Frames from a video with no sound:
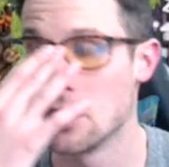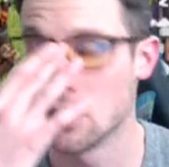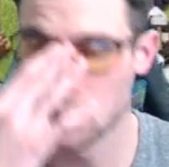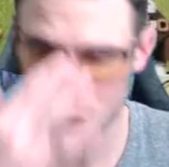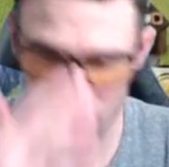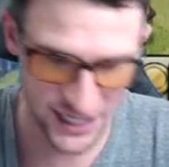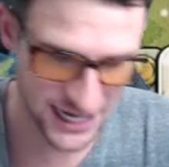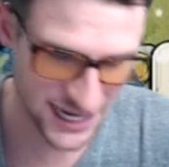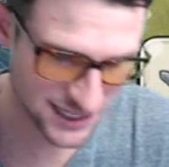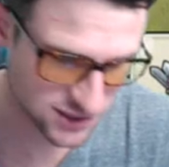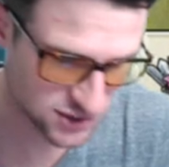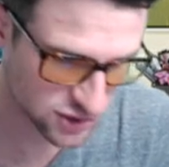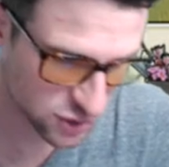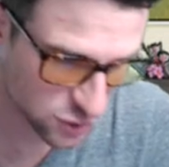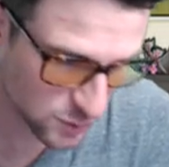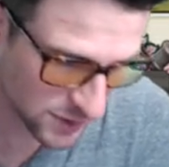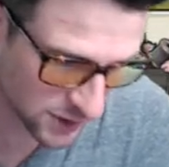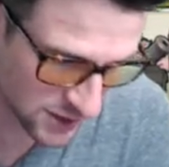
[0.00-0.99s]
We got
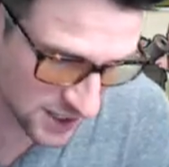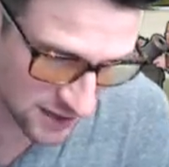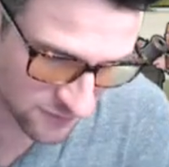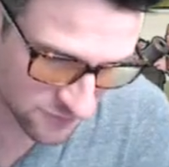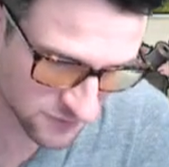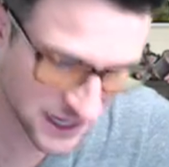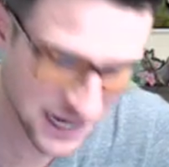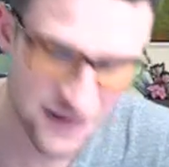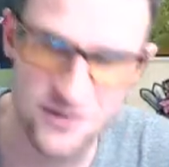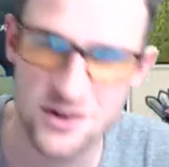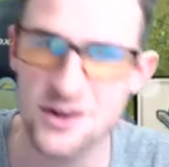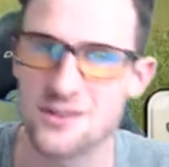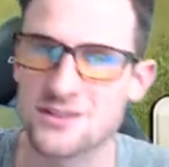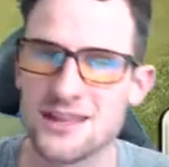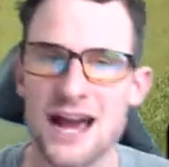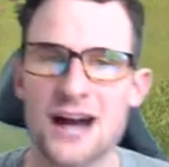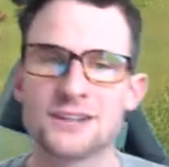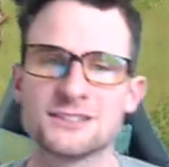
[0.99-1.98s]
two million five
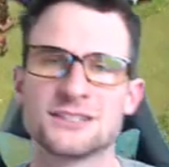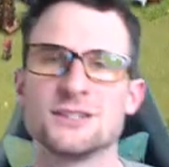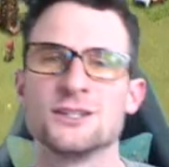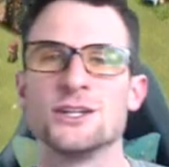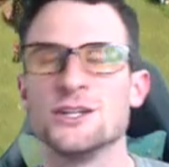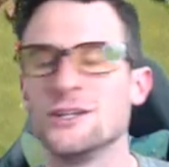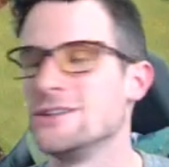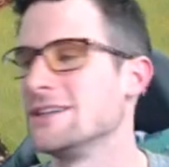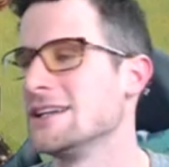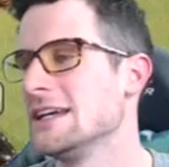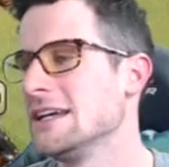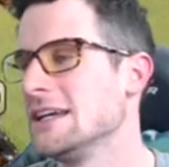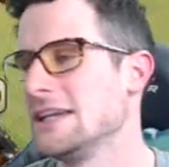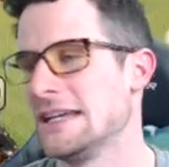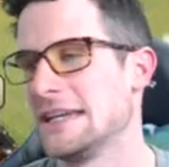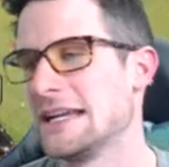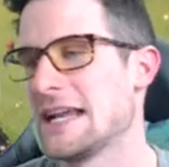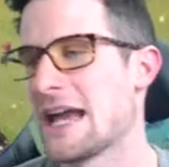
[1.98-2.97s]
hundred thousand loot
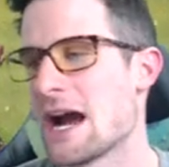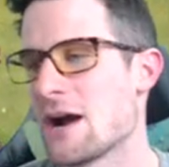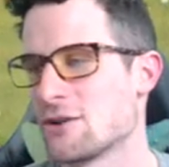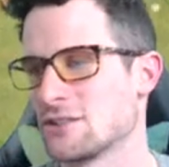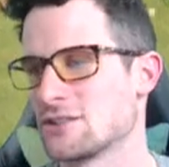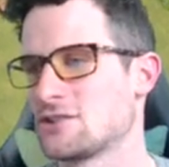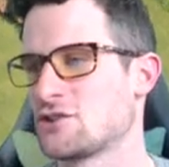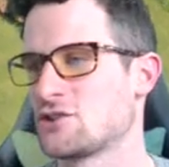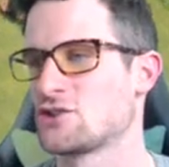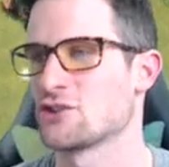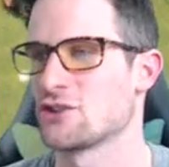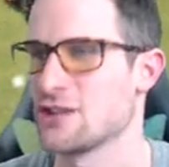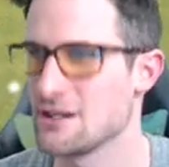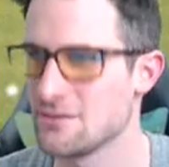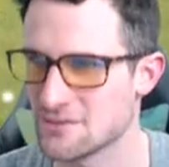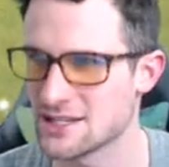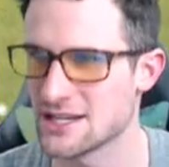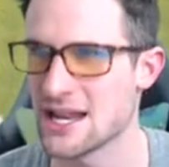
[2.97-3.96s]
in our
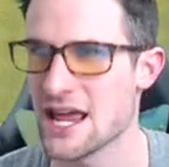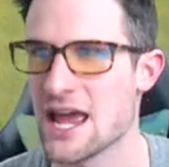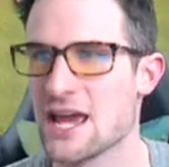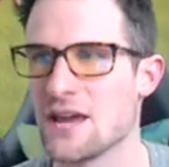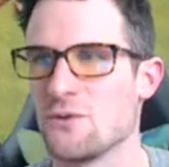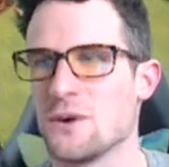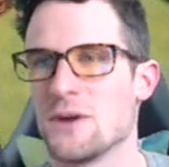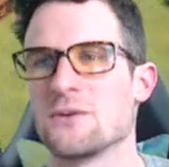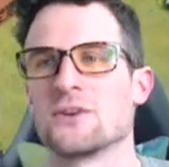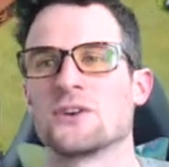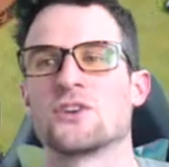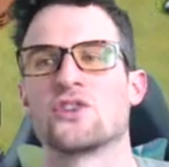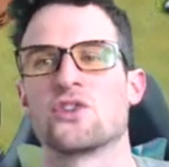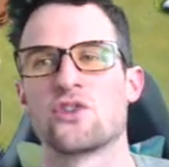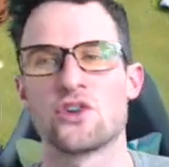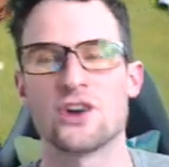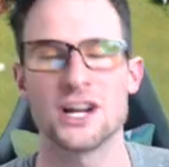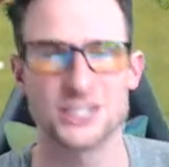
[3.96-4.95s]
stream today. We were
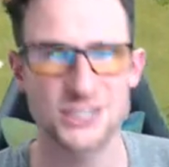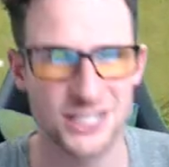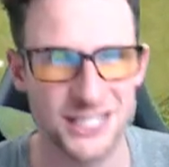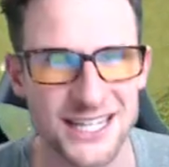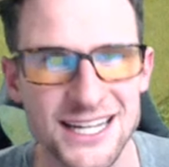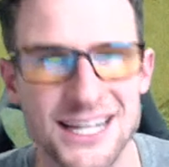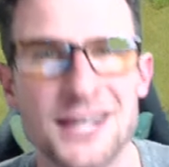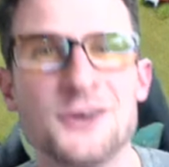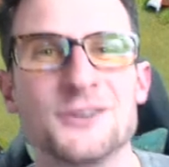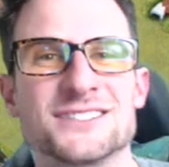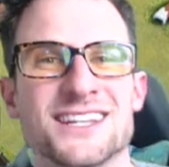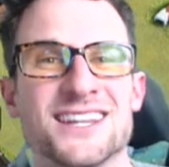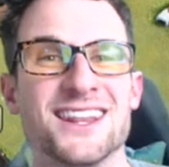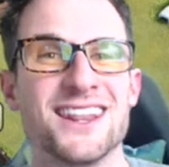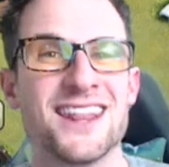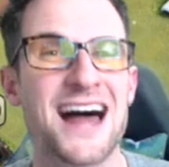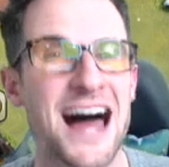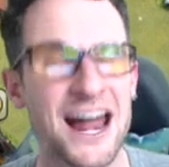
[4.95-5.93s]
crushing it. It was a
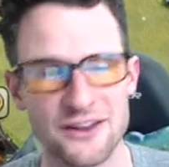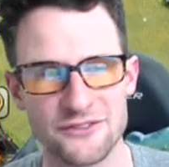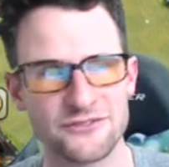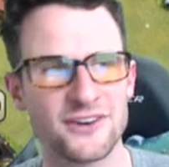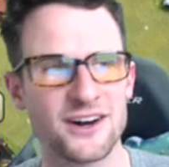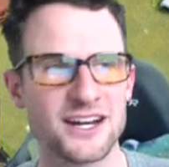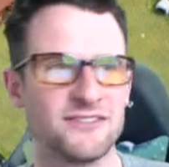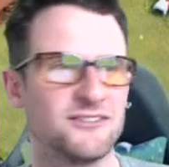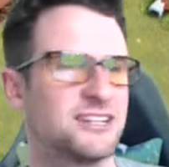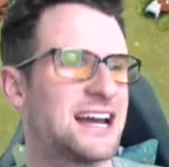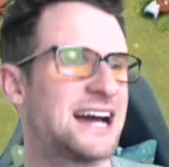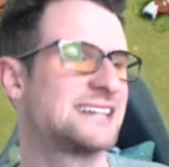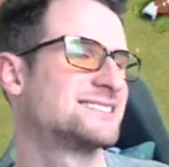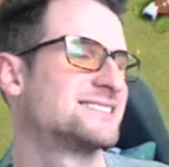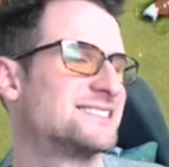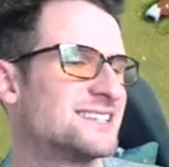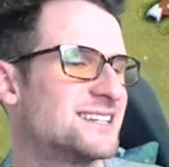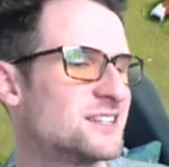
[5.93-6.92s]
lot of fun. If you
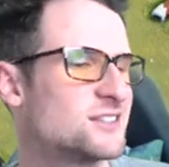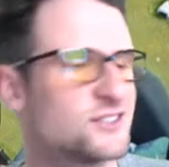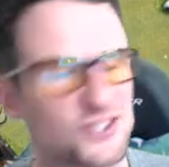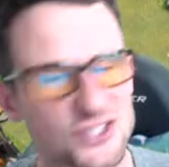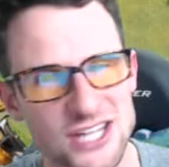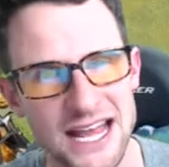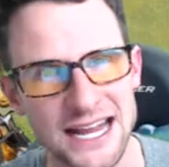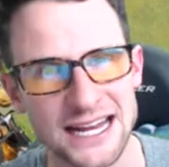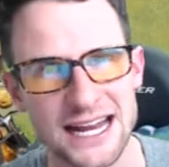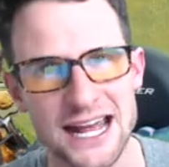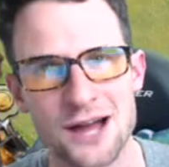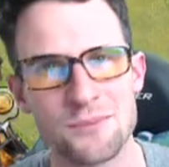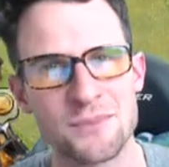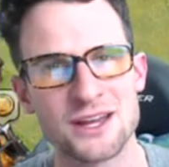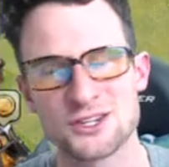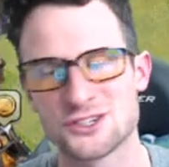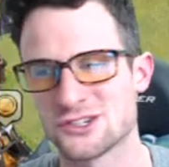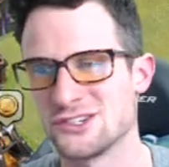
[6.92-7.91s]
guys didn't check it out,
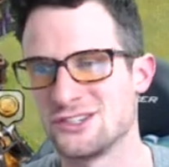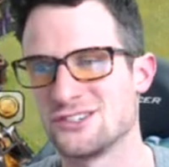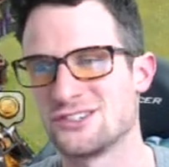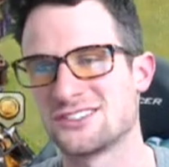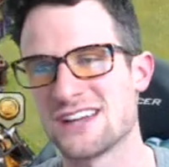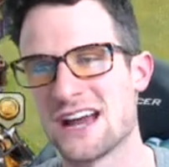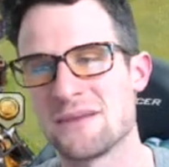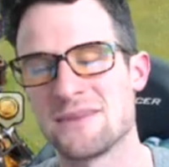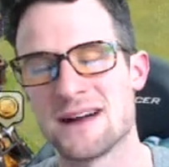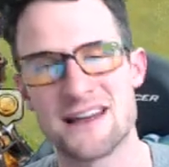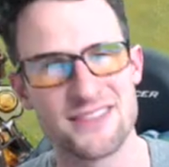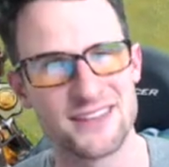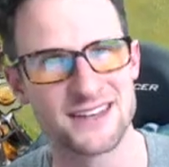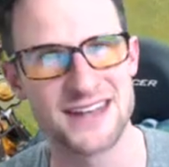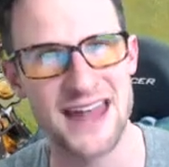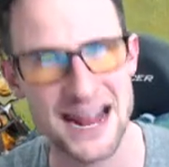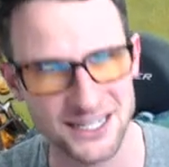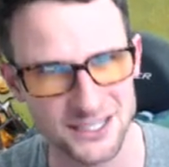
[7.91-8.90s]
make sure you stop by the
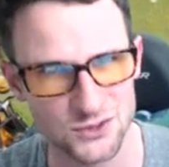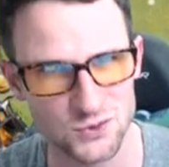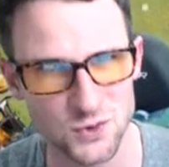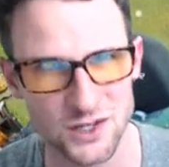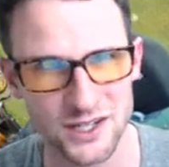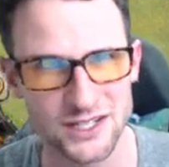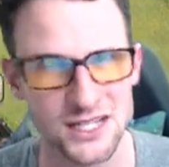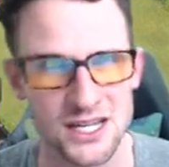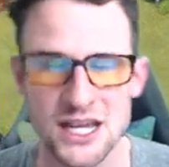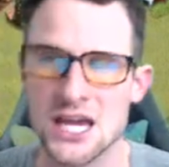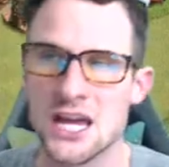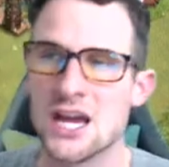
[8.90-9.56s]
next one.